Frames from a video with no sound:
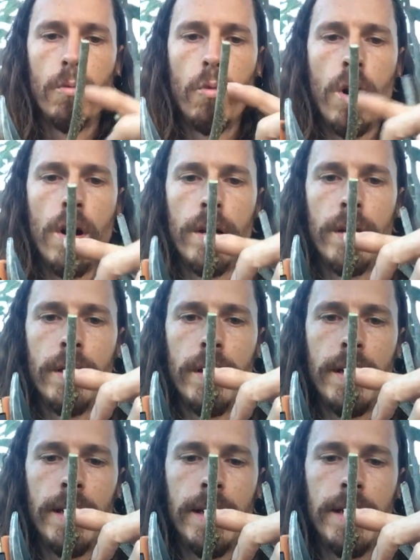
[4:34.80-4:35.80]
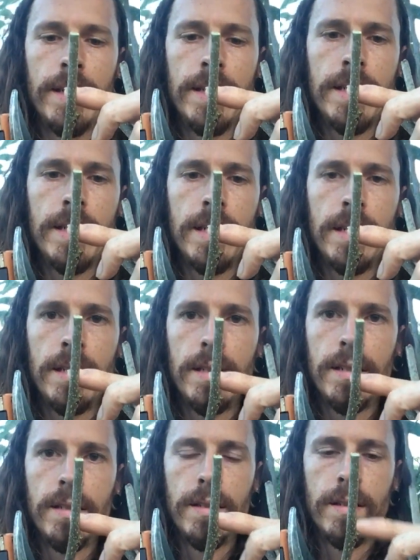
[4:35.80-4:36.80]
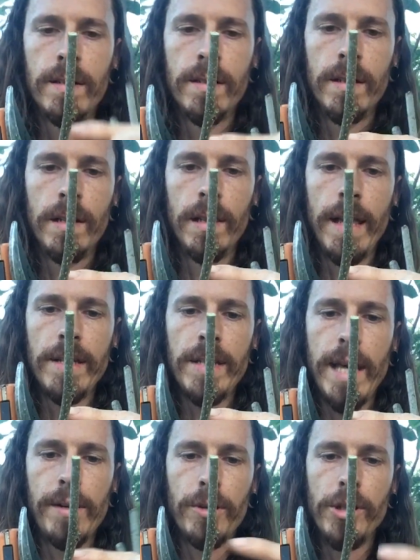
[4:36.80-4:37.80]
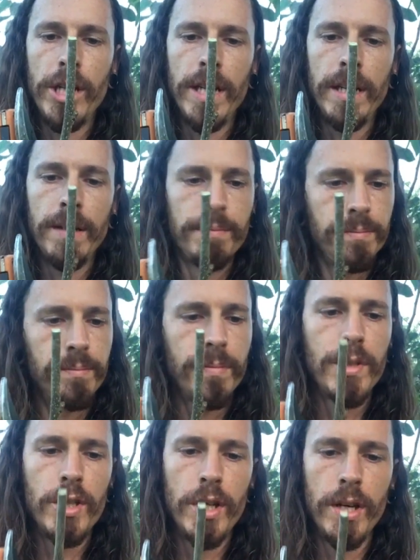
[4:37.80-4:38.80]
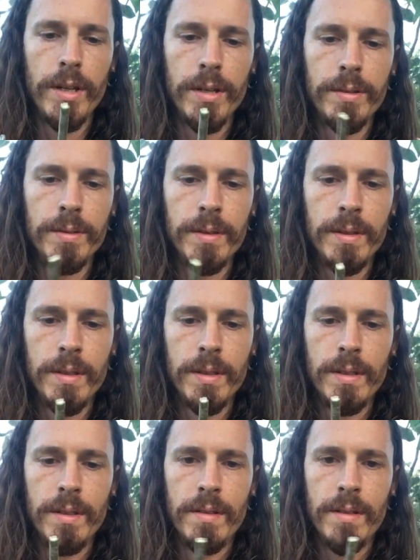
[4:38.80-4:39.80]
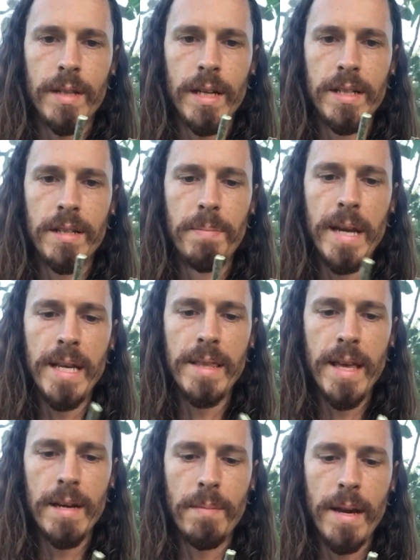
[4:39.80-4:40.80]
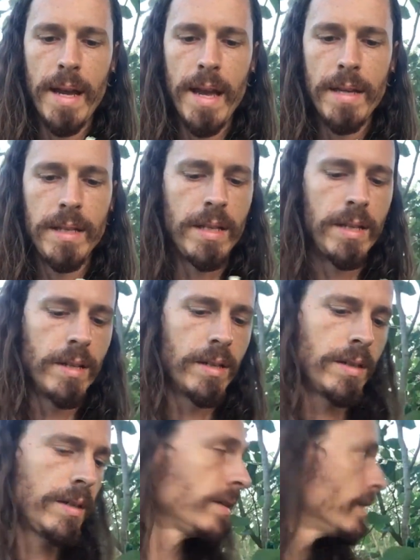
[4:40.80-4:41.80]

One is less energy. So kind of debate that in my head here,